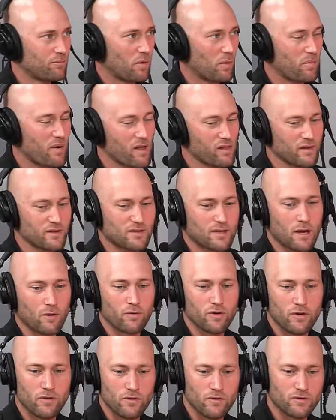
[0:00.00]
propellants that
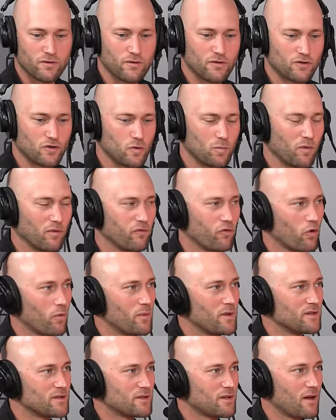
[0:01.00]
we use and the
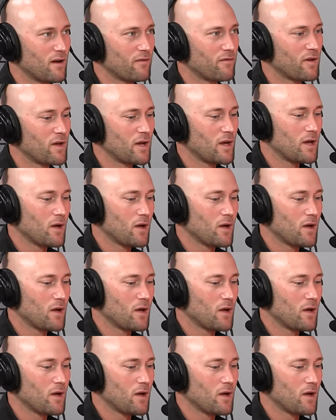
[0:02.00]
Superformance stuff,